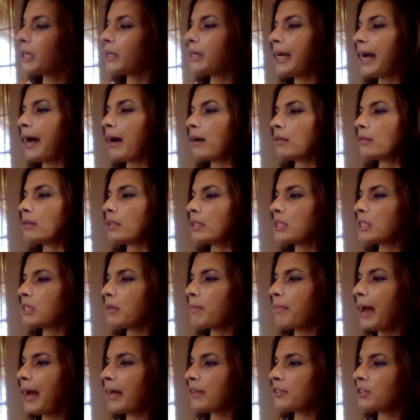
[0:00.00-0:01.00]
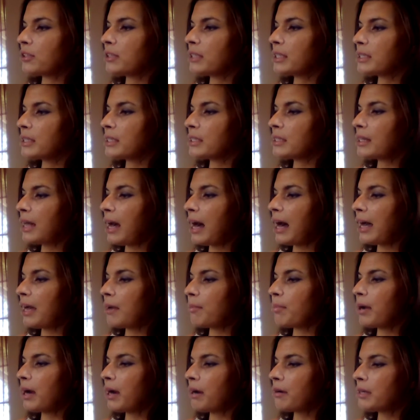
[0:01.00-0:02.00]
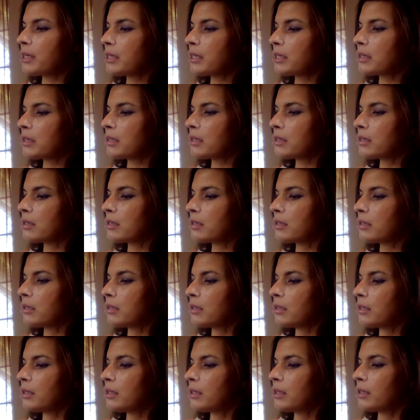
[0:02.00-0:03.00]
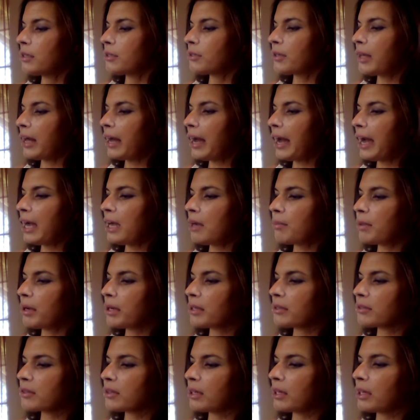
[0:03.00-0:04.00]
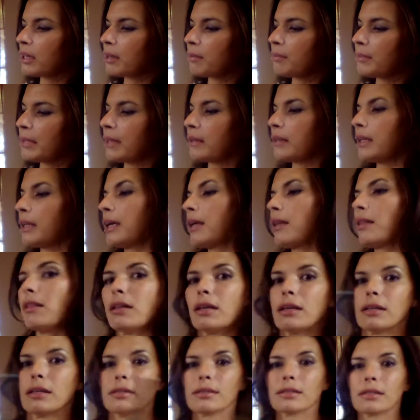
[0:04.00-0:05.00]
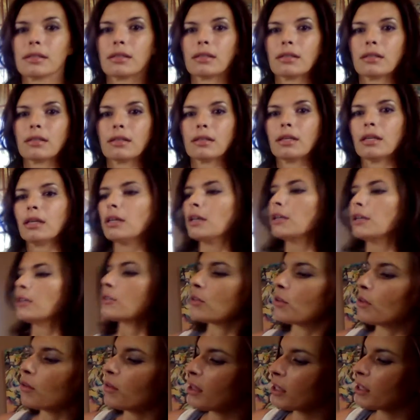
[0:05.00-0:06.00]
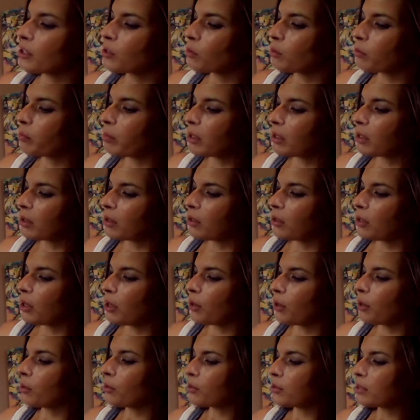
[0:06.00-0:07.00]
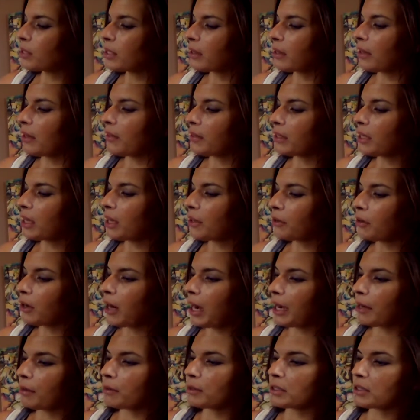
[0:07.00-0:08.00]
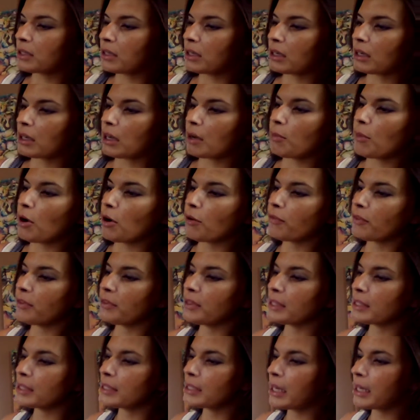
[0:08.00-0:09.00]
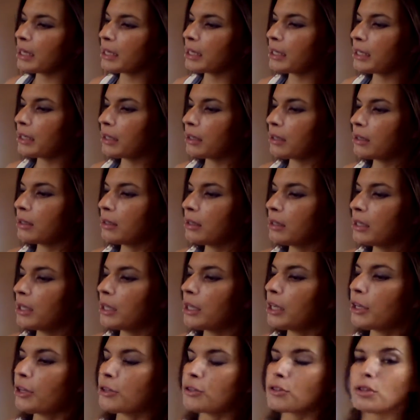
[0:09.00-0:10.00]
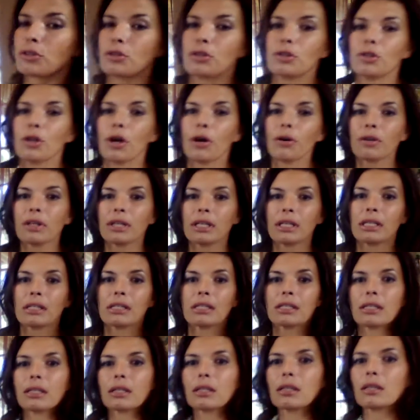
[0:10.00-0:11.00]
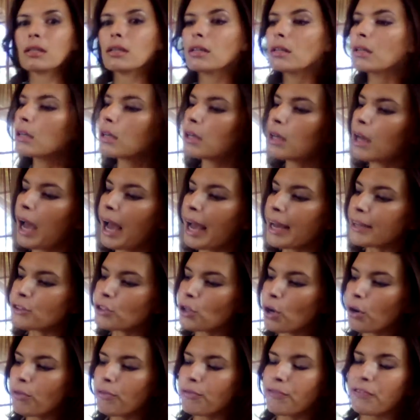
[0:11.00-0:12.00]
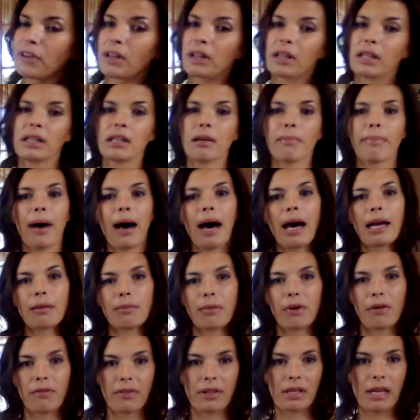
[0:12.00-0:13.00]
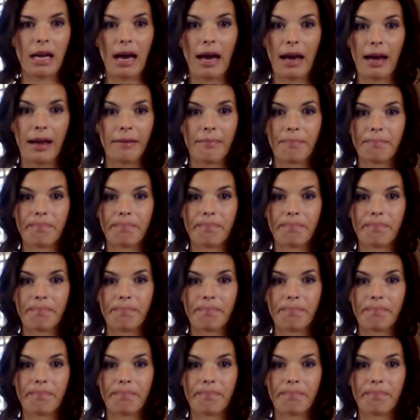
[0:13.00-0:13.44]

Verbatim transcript: Now, let's imagine this is the eyebrow here. That eyebrow is gonna come down like this. So this would be the nose, and then the other eye was gonna come off on this side here. So you notice I don't fill in the bottom of the eye.